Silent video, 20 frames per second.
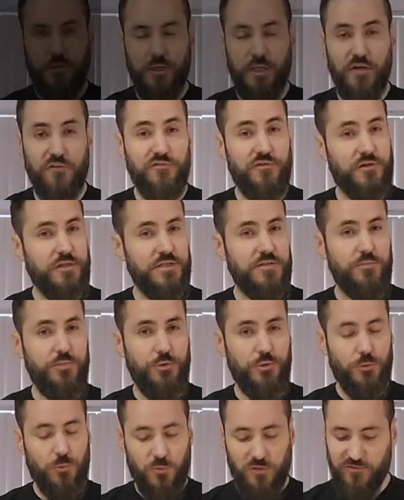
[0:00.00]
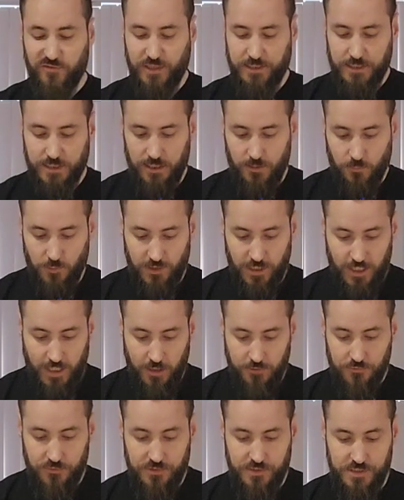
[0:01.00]
Now for this brew, we've ended up with one
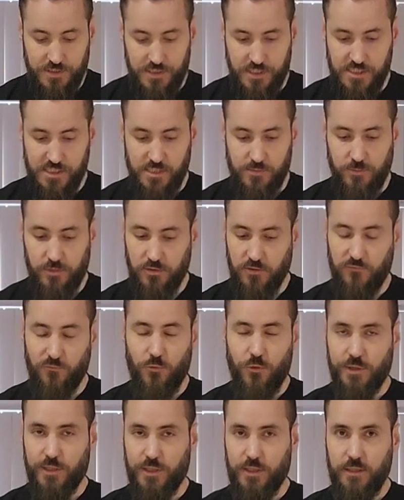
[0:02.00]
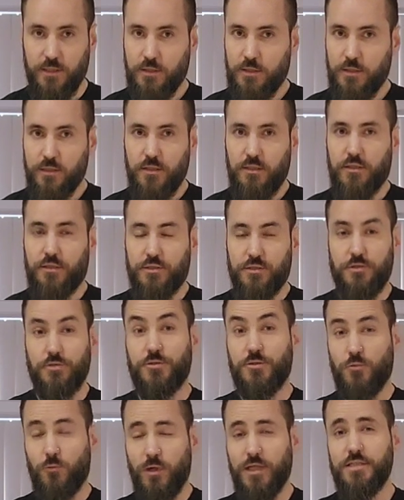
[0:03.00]
hundred sixty milliliters of water to
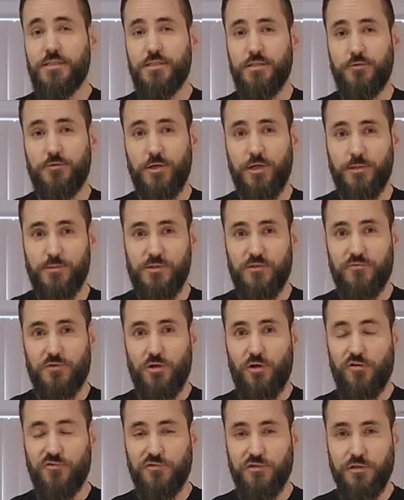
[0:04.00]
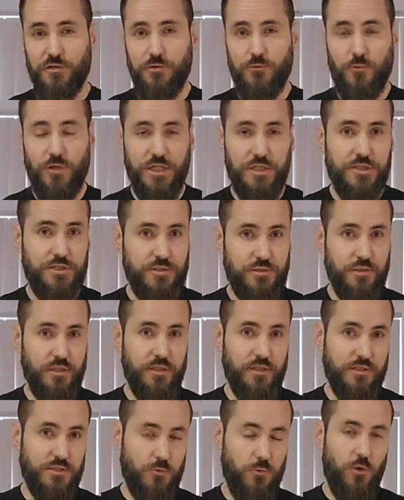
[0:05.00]
twenty grams of coffee, which
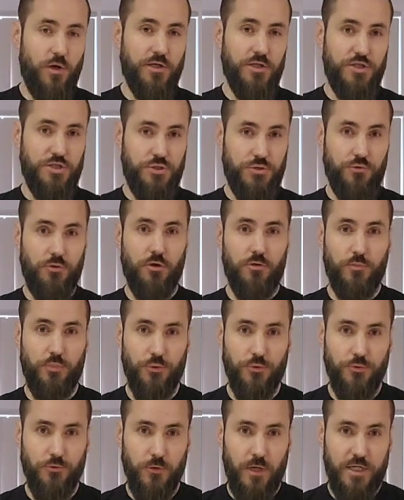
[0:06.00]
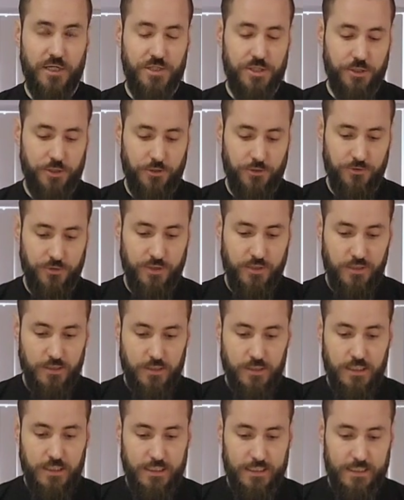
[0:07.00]
is quite a strong brew ratio,
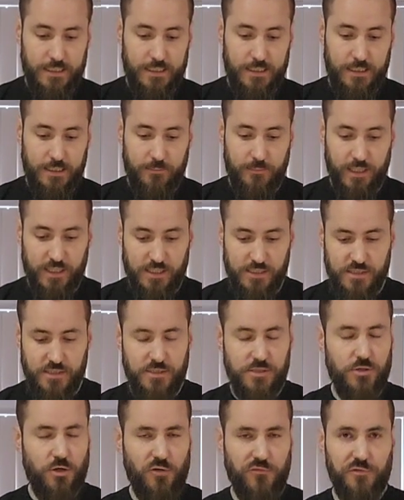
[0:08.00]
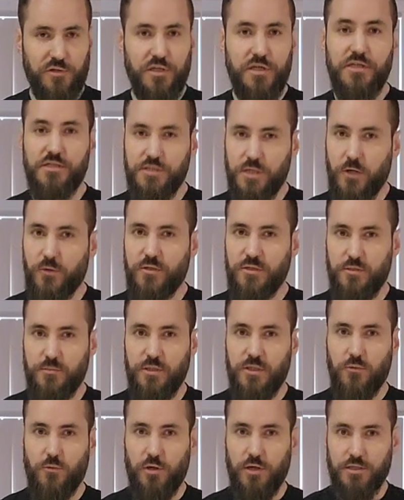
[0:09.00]
um, as this coffee is going to
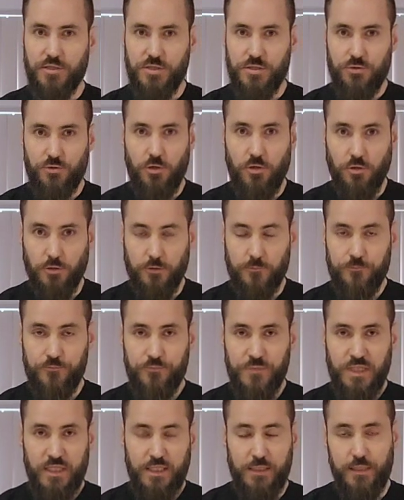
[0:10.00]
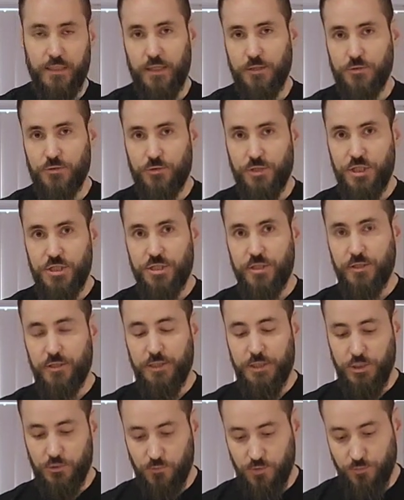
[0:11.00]
be quite strong. Now
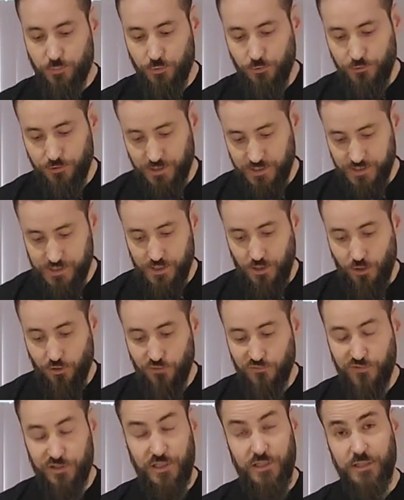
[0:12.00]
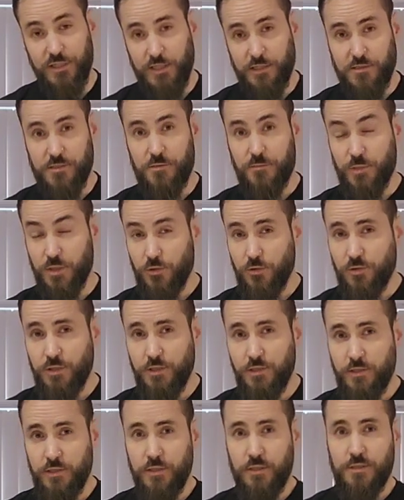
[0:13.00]
traditionally, you would brew this over condensed
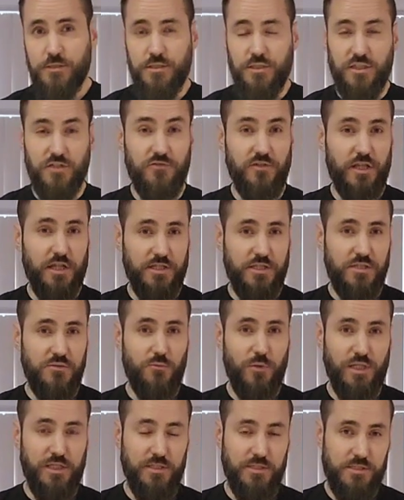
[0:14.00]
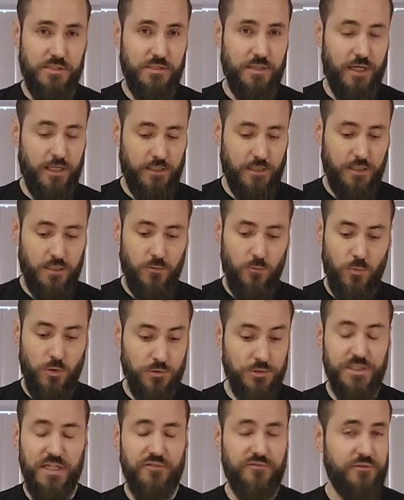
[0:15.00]
milk to give it that sweetness that it
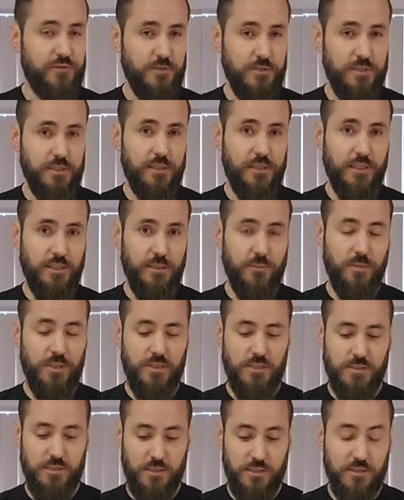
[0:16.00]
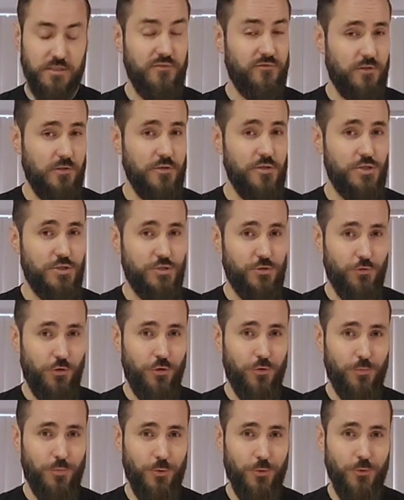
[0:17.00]
will definitely need, because it is a very
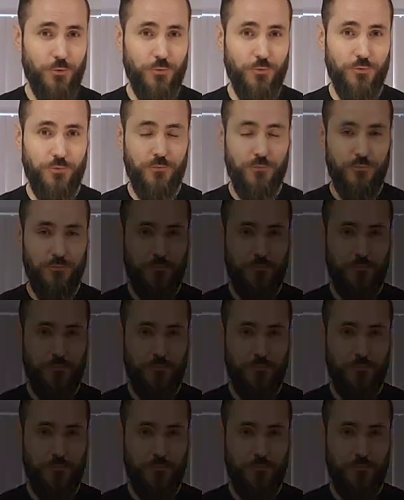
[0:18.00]
strong brew.